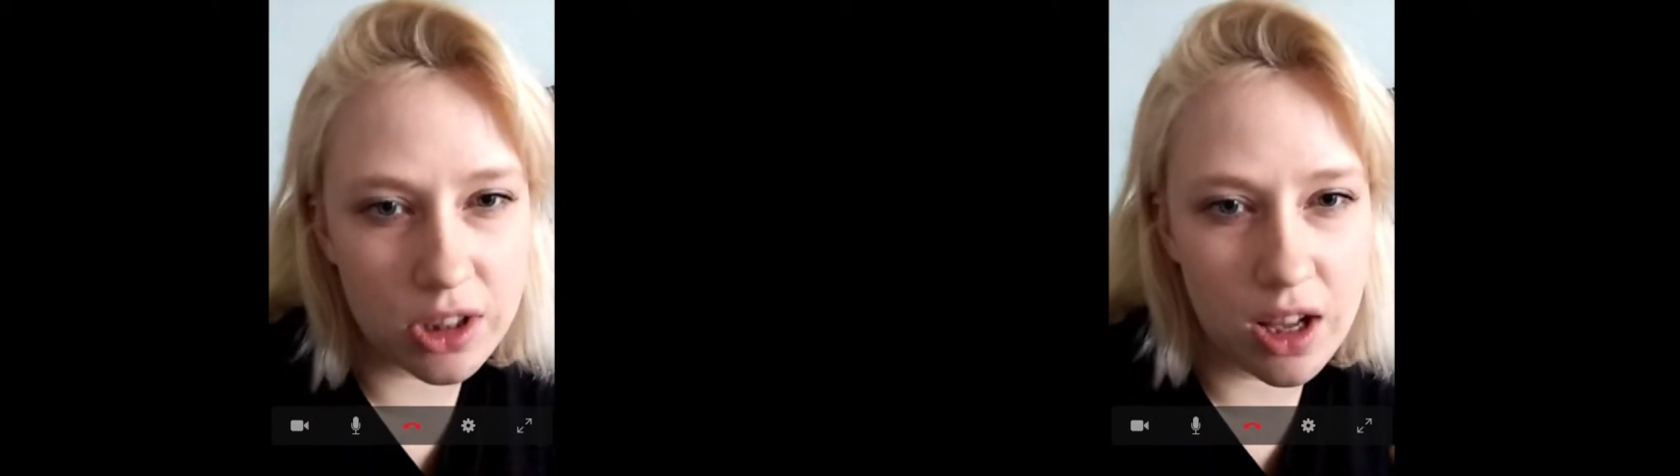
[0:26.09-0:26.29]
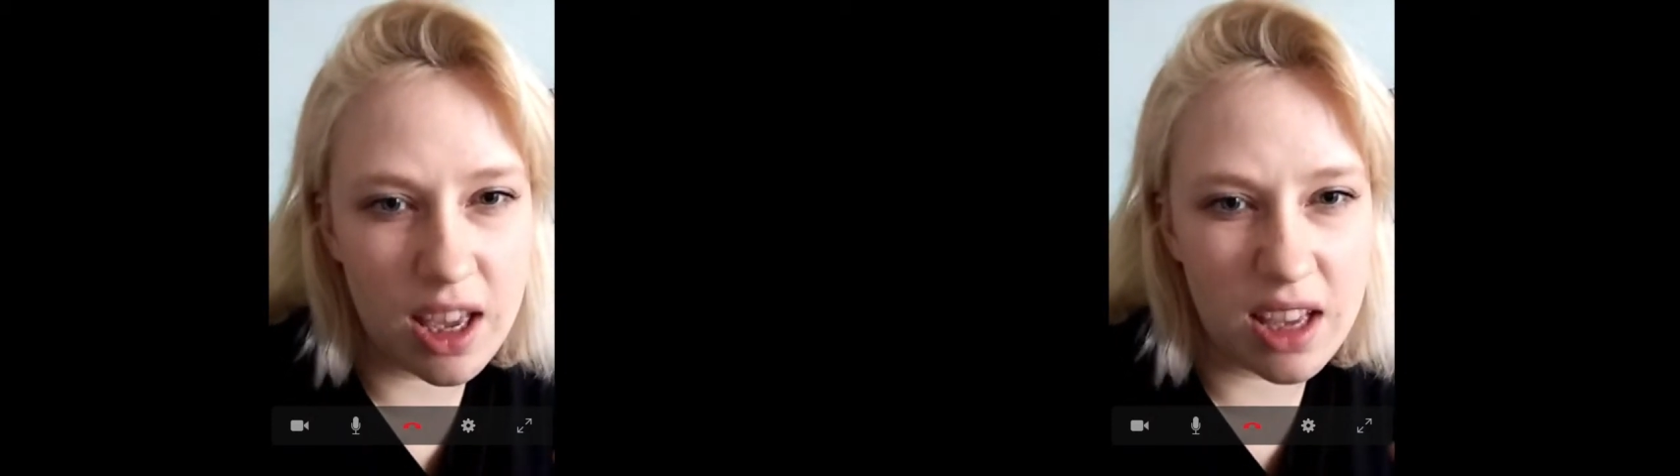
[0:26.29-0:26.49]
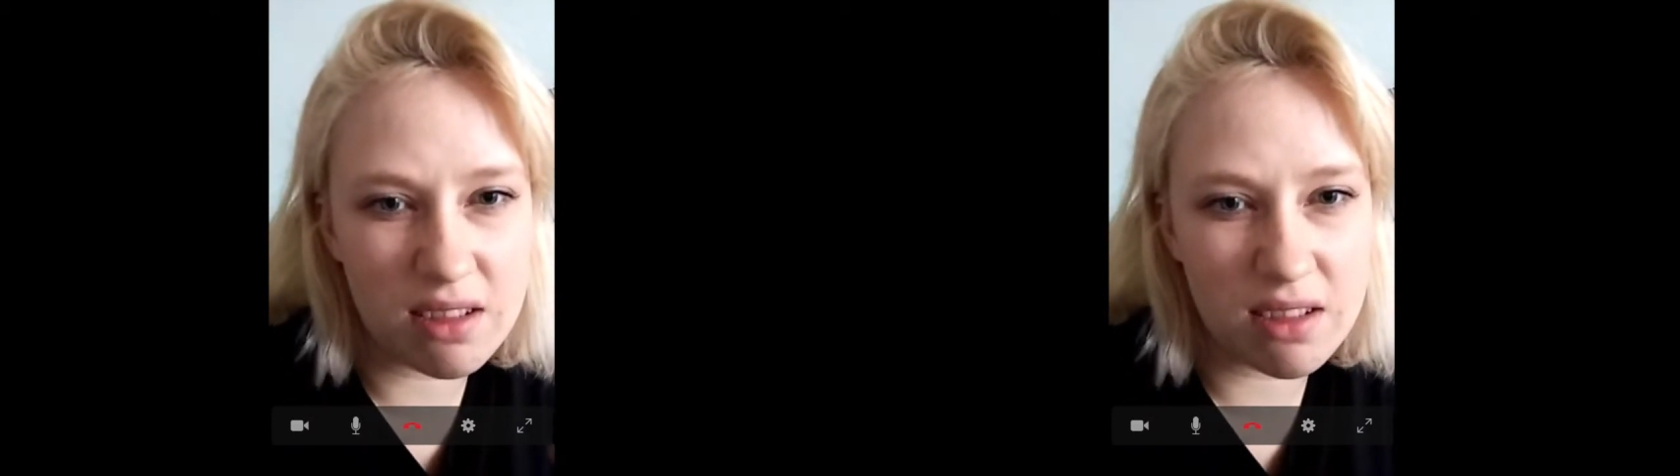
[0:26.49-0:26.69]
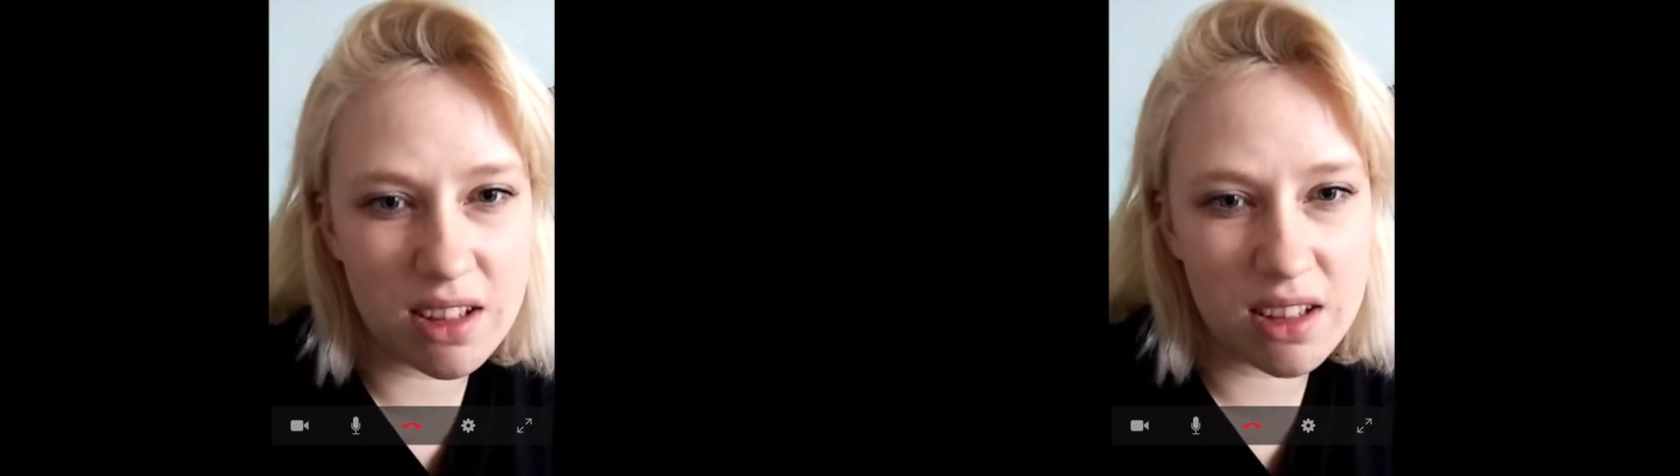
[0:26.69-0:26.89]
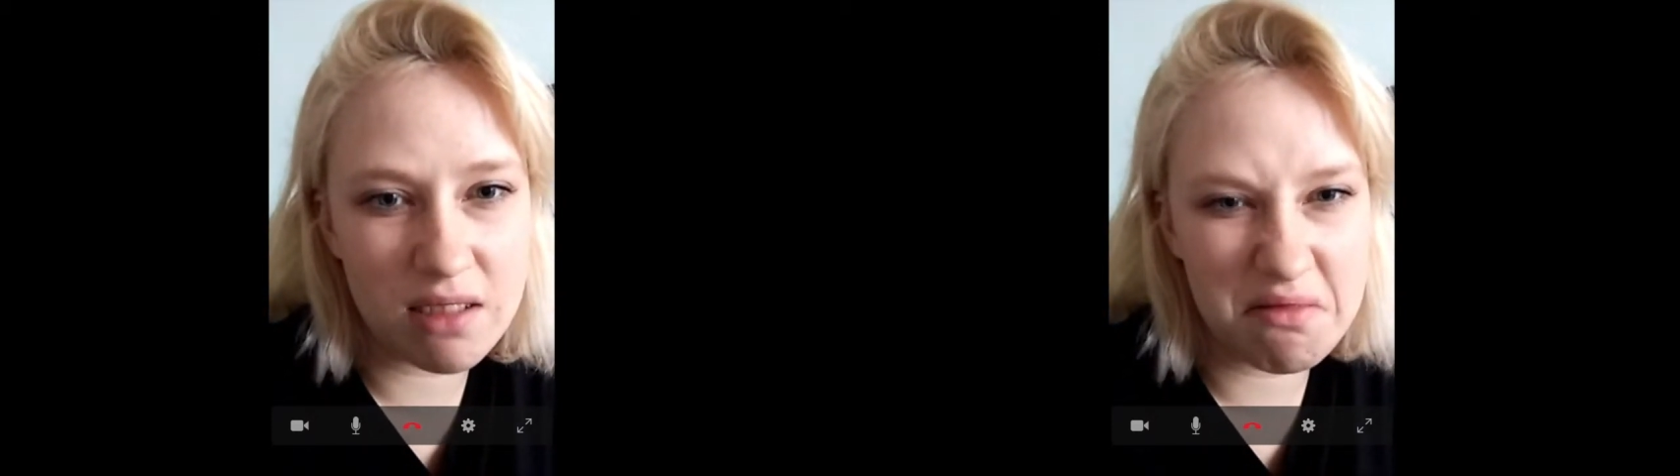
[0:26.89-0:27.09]
like
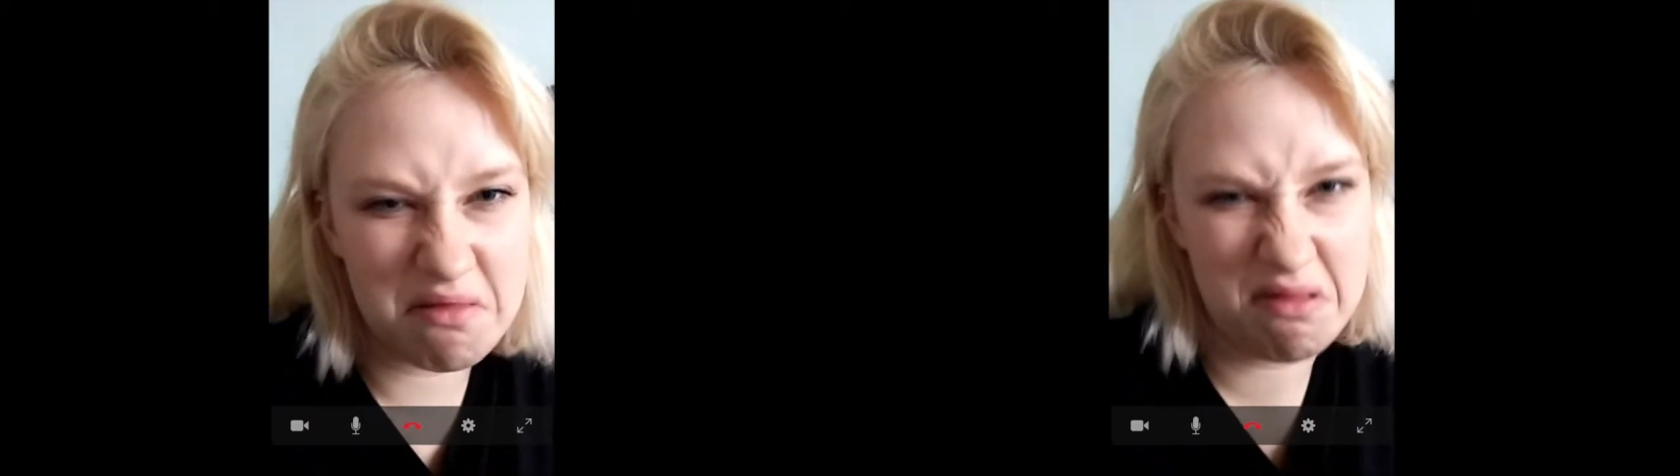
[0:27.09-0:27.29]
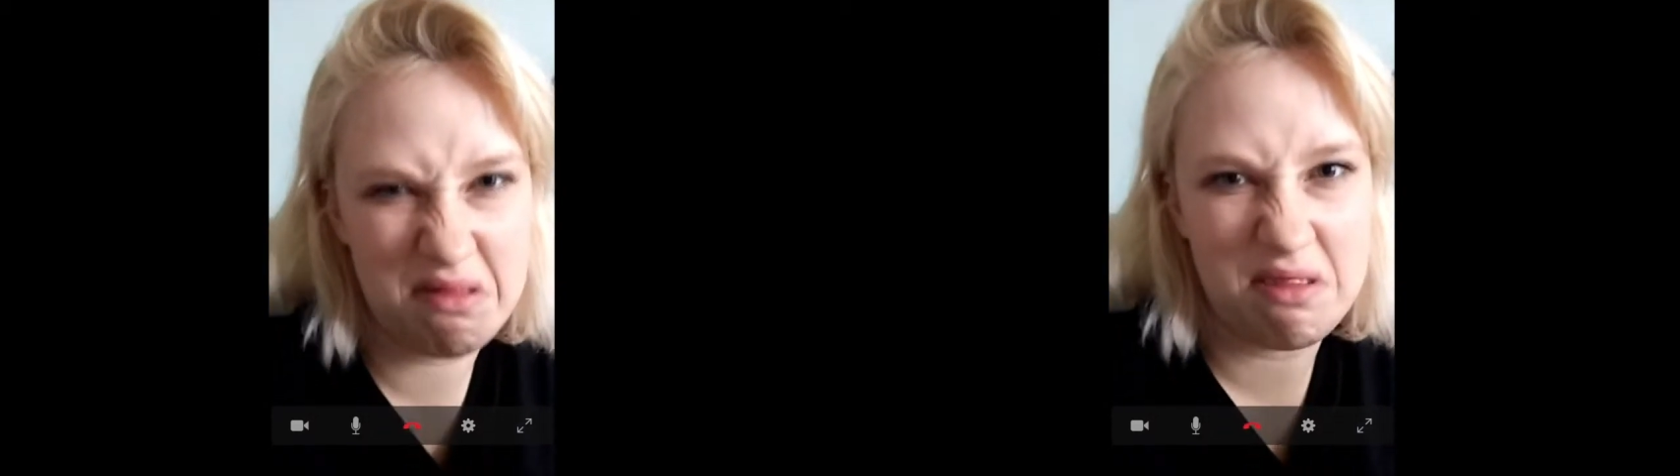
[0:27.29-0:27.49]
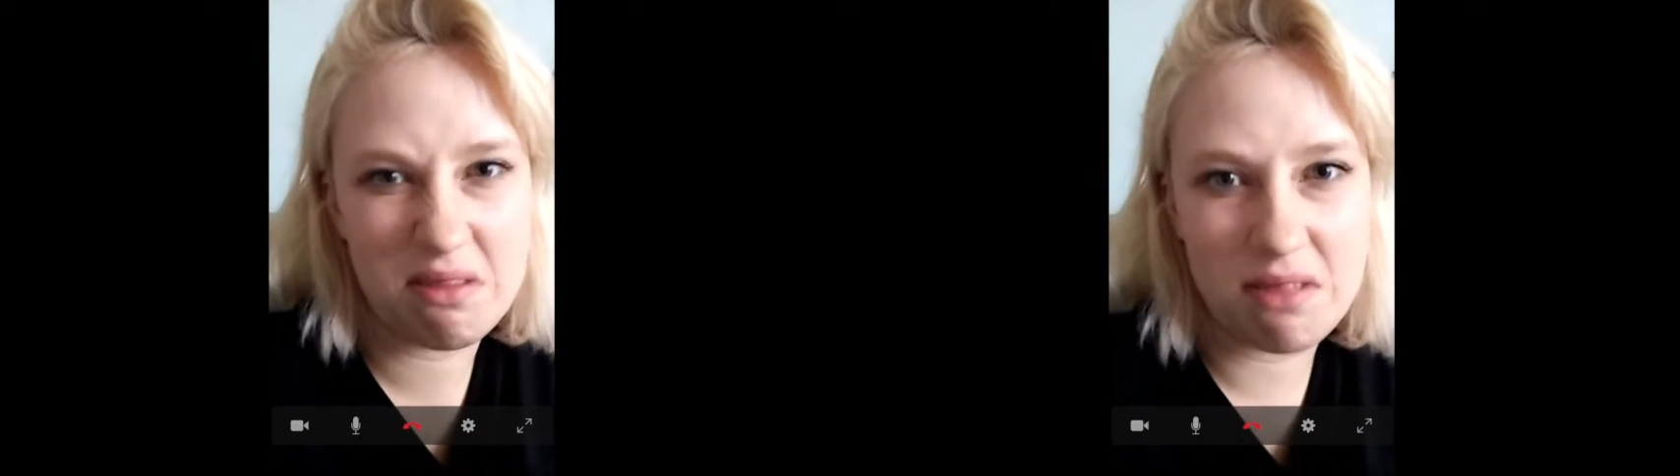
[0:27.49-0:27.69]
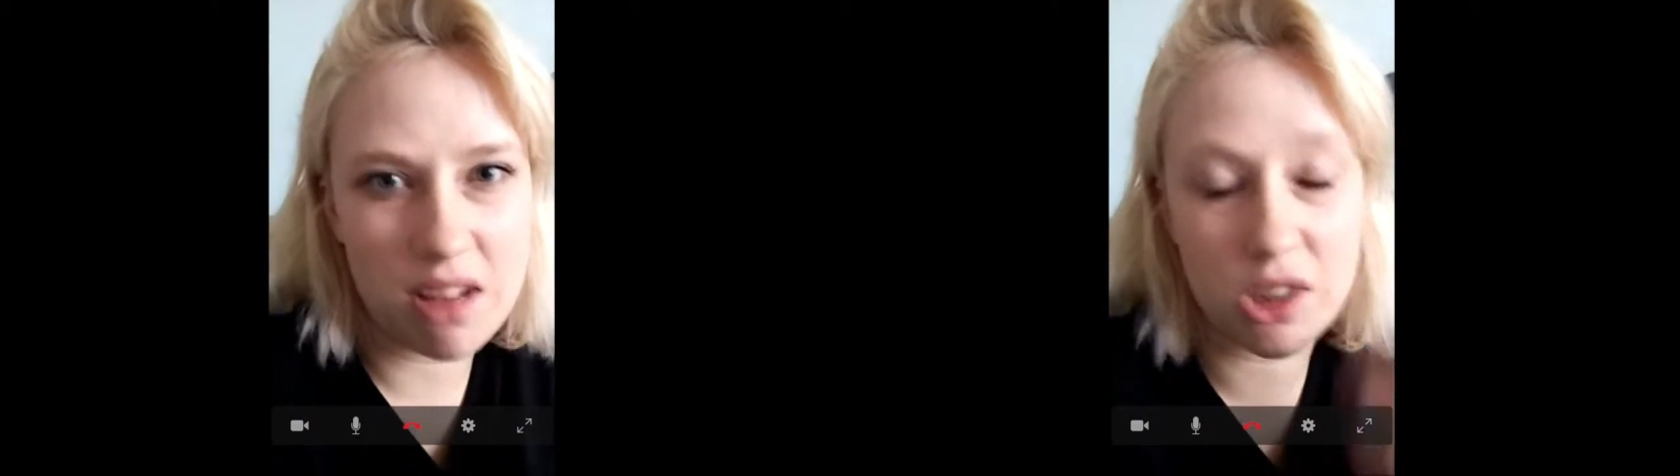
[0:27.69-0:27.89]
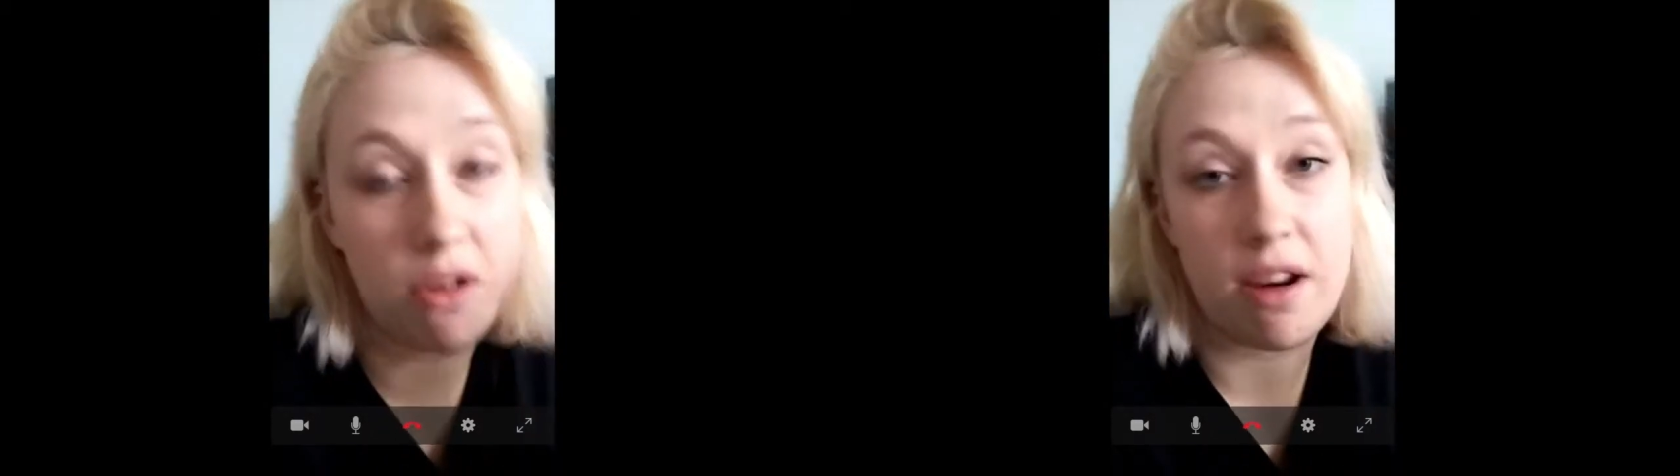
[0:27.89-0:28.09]
a
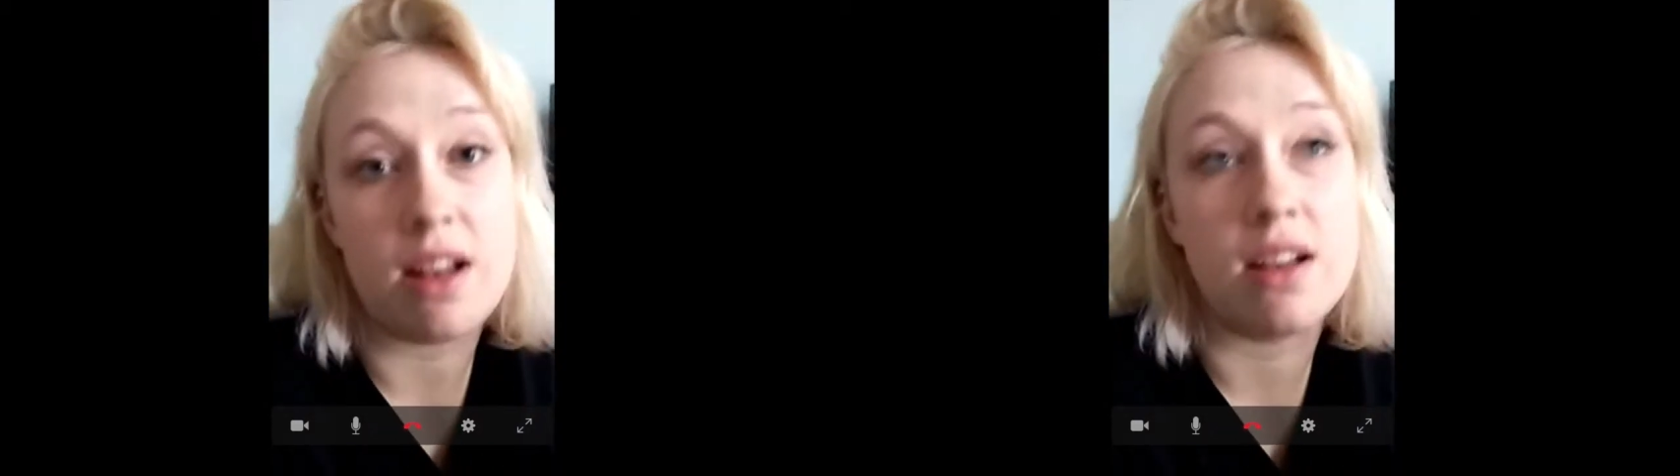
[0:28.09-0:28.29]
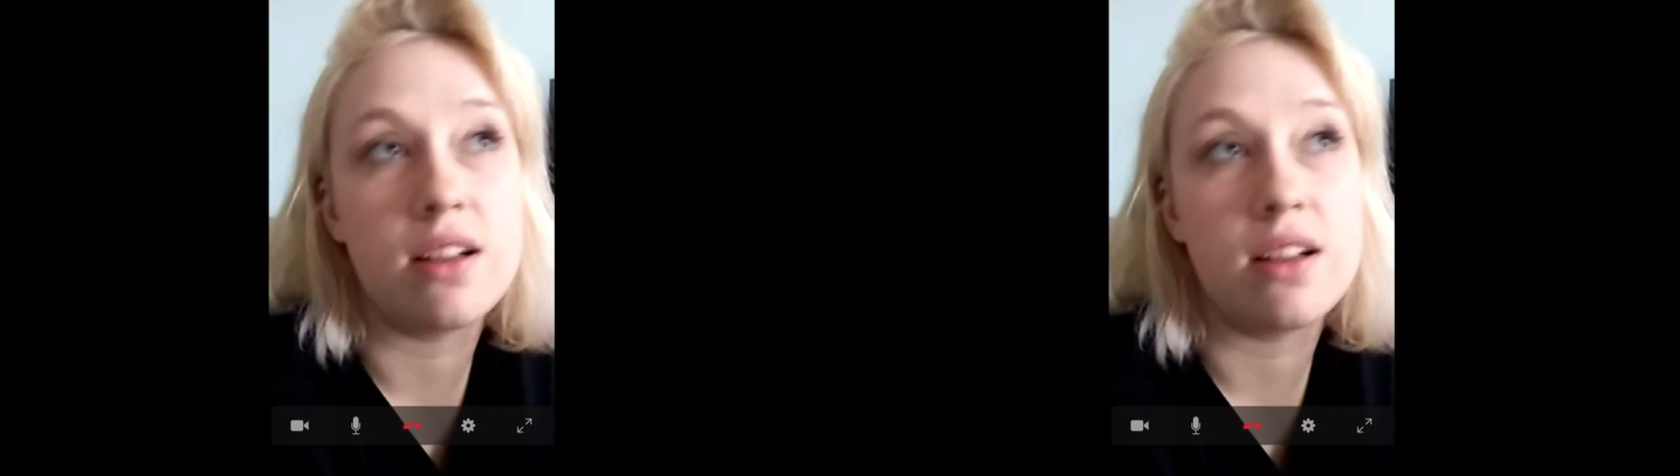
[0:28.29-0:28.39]
screen